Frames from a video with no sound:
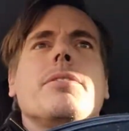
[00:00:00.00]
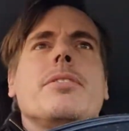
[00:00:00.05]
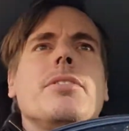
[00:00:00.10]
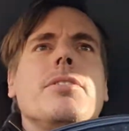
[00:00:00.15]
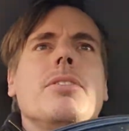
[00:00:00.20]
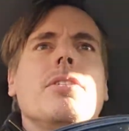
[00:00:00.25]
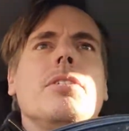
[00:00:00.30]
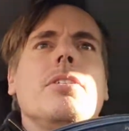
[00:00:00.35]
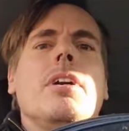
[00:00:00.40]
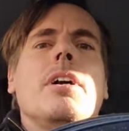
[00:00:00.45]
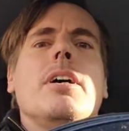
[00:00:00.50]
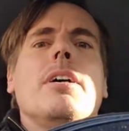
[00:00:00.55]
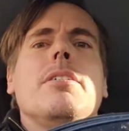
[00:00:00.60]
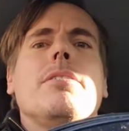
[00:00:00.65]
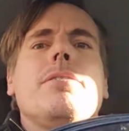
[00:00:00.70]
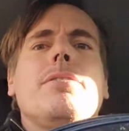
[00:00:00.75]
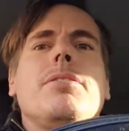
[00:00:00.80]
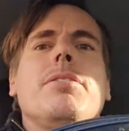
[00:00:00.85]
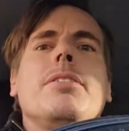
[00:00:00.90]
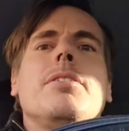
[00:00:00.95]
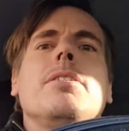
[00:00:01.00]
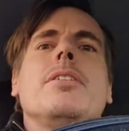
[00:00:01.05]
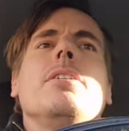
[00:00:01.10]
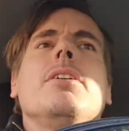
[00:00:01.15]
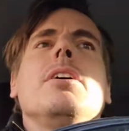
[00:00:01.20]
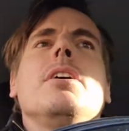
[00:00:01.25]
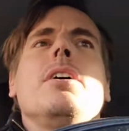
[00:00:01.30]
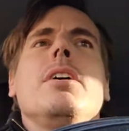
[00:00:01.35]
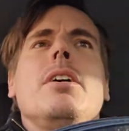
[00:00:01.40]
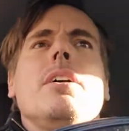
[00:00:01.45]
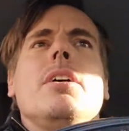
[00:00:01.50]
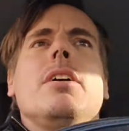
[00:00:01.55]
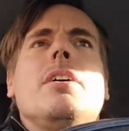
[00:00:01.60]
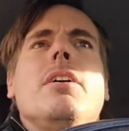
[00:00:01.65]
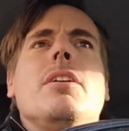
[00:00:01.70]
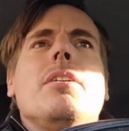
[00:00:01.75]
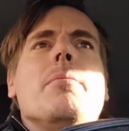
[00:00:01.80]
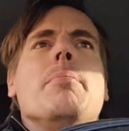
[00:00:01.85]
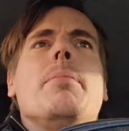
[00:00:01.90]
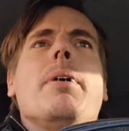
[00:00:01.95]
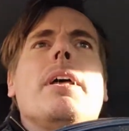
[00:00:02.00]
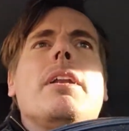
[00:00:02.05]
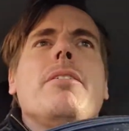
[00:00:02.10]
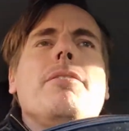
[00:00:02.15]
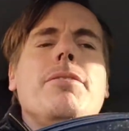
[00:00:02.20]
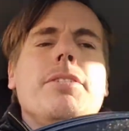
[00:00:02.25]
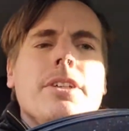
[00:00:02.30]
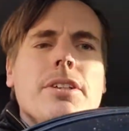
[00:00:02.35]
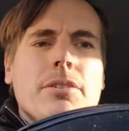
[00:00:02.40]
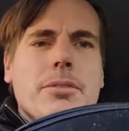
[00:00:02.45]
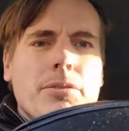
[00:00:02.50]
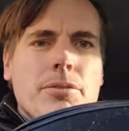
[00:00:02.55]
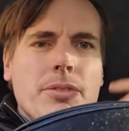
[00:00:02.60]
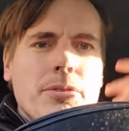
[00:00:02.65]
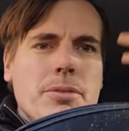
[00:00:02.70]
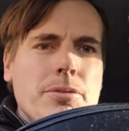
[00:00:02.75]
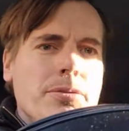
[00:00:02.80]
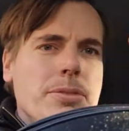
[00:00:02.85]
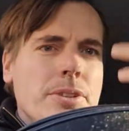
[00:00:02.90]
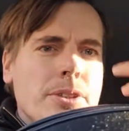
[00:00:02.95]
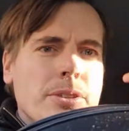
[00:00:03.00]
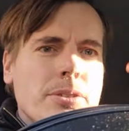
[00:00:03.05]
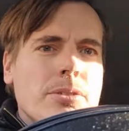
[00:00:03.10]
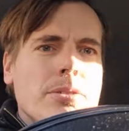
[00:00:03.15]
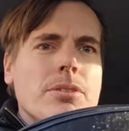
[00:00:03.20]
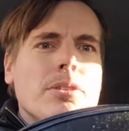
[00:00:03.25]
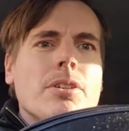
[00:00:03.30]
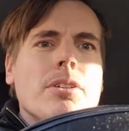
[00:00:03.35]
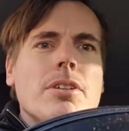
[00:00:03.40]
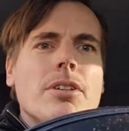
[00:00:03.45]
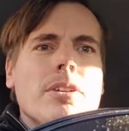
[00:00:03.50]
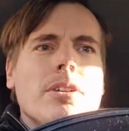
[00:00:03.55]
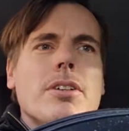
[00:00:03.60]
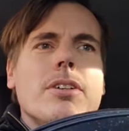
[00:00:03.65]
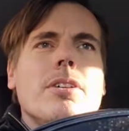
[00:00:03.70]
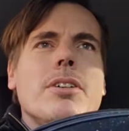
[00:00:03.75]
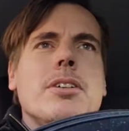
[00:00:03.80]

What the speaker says: So you have the benefit of to feel the